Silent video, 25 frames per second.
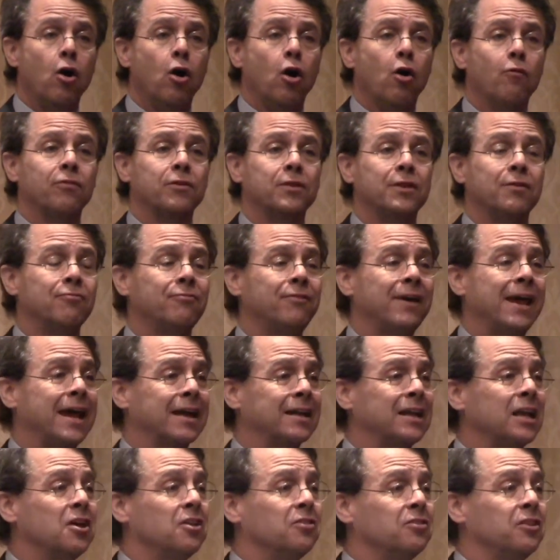over the
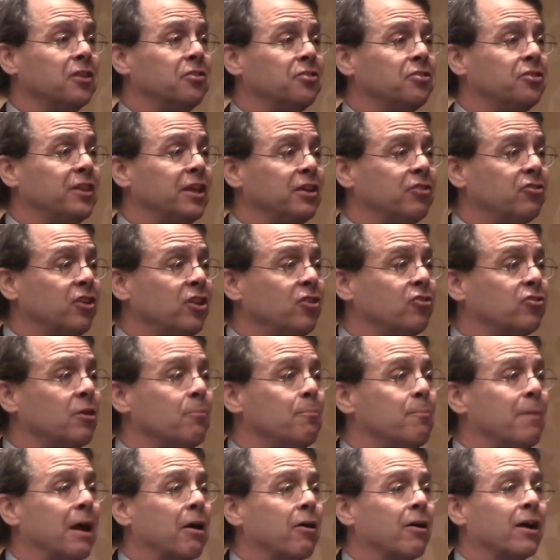fact that this is
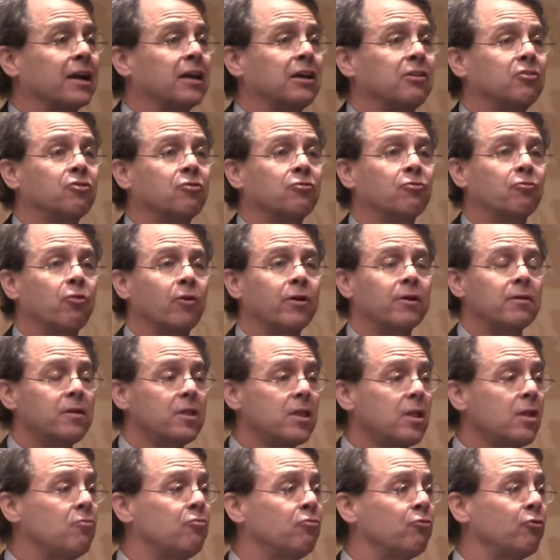America's
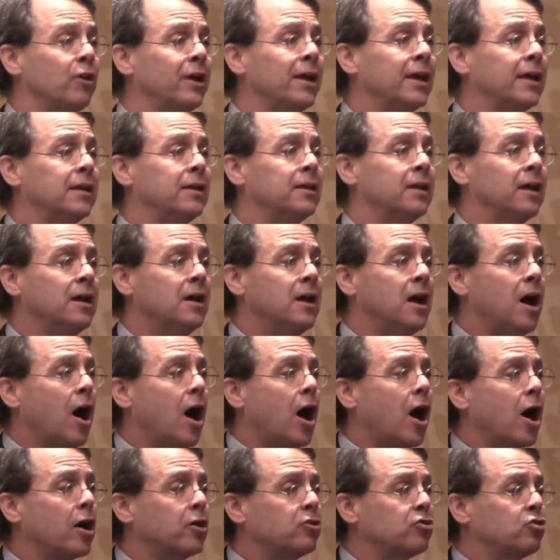friend,
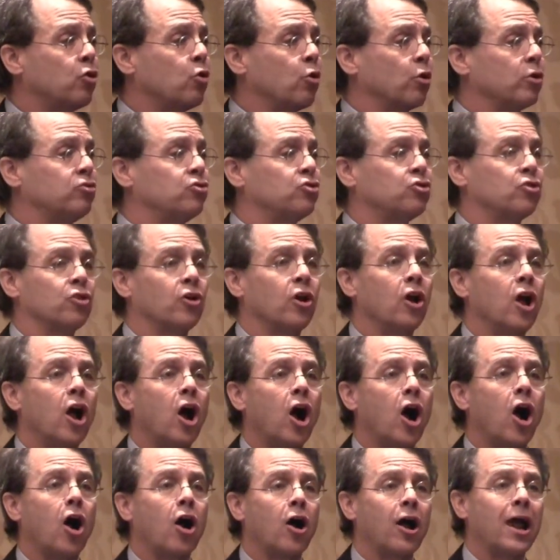our torturer,
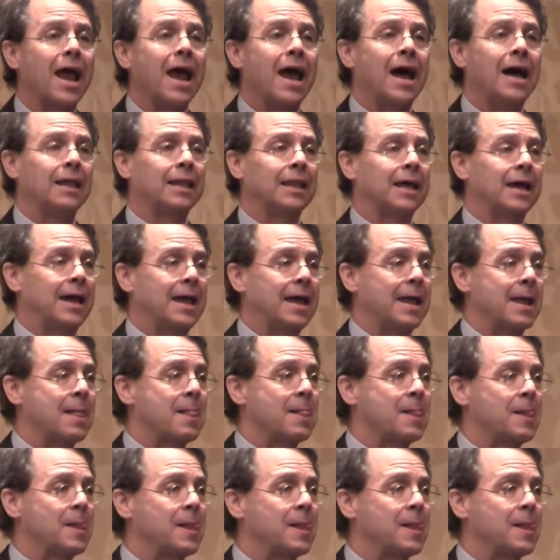our ally.